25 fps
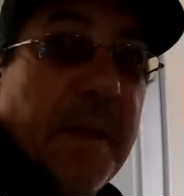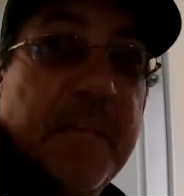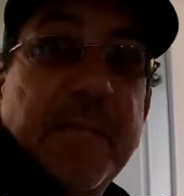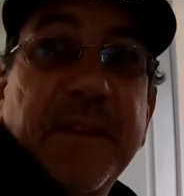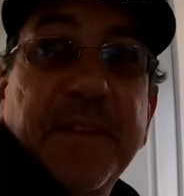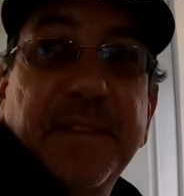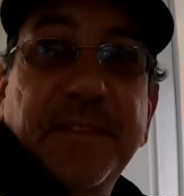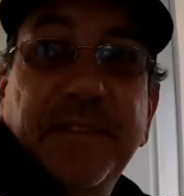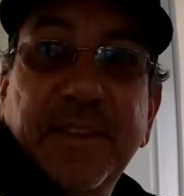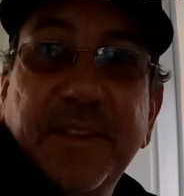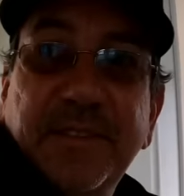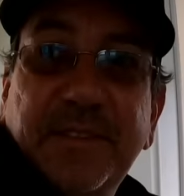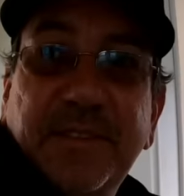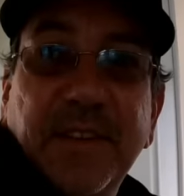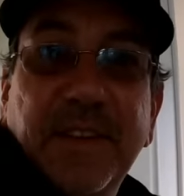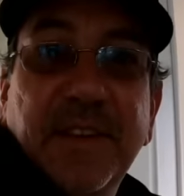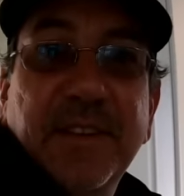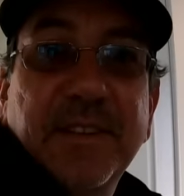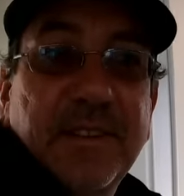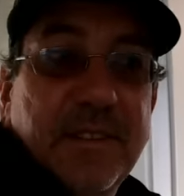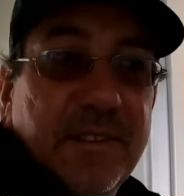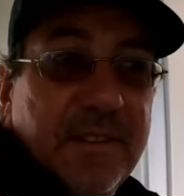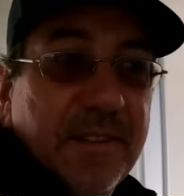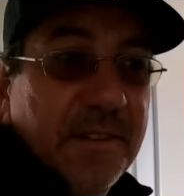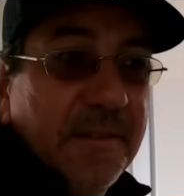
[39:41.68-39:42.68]
I mean, this
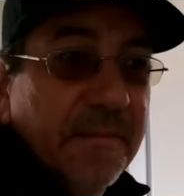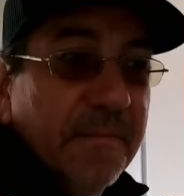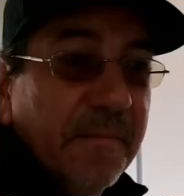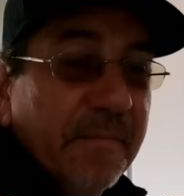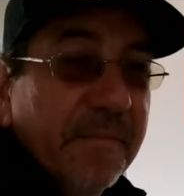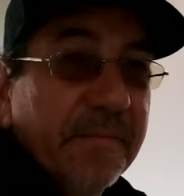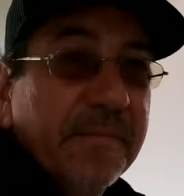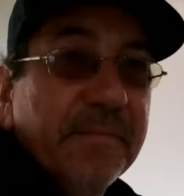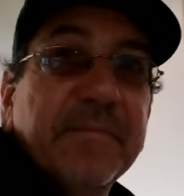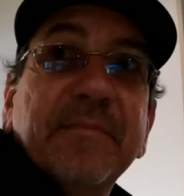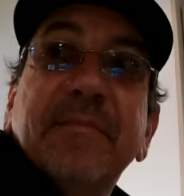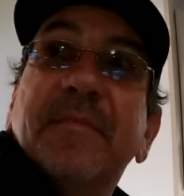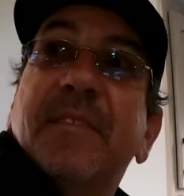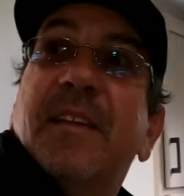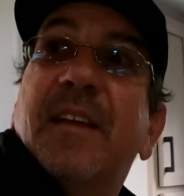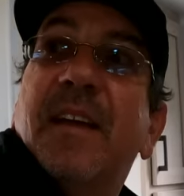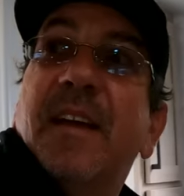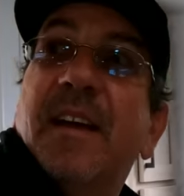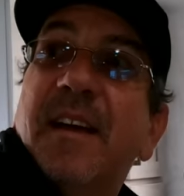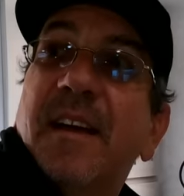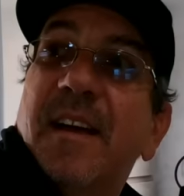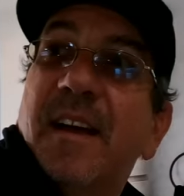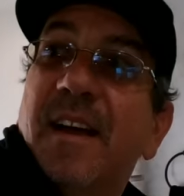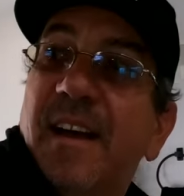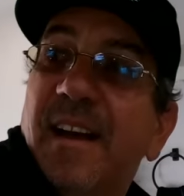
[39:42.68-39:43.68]
is
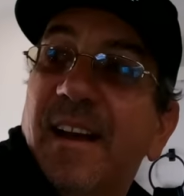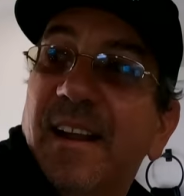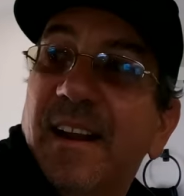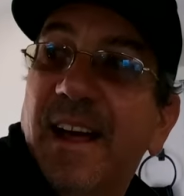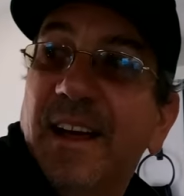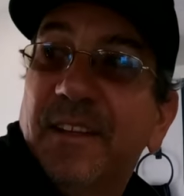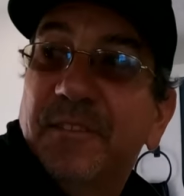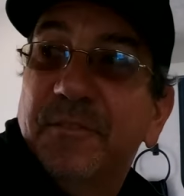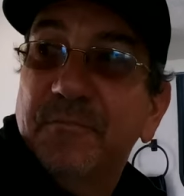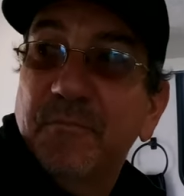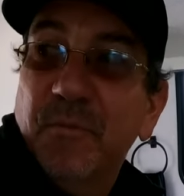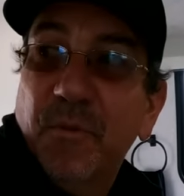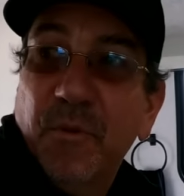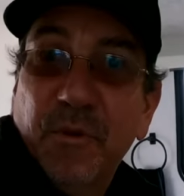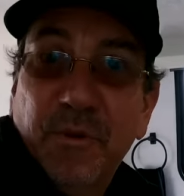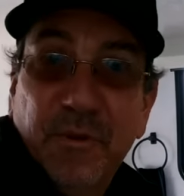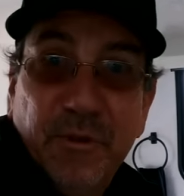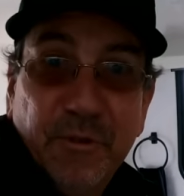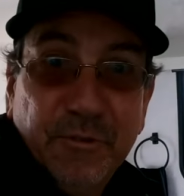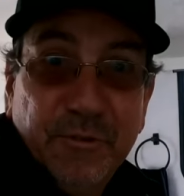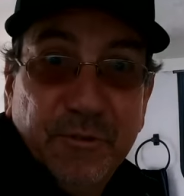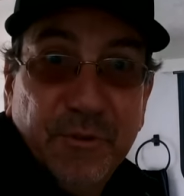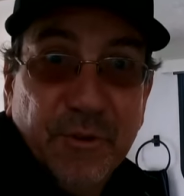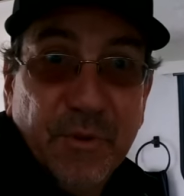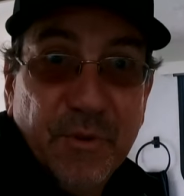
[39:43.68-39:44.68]
a lot more
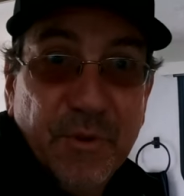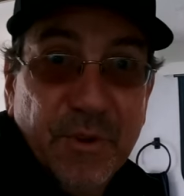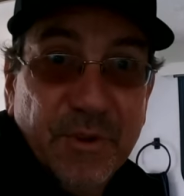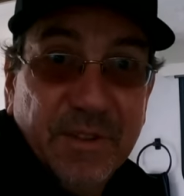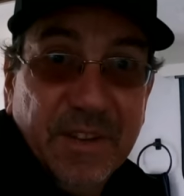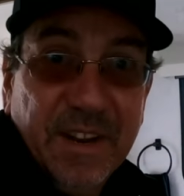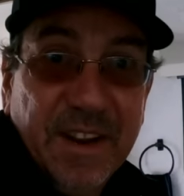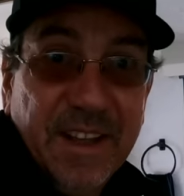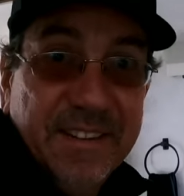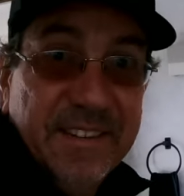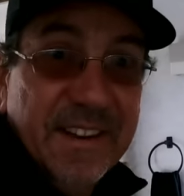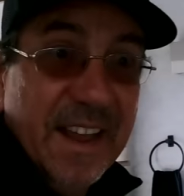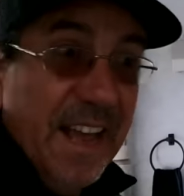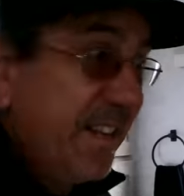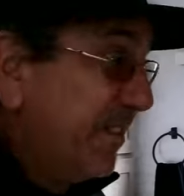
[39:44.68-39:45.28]
luxurious, a lot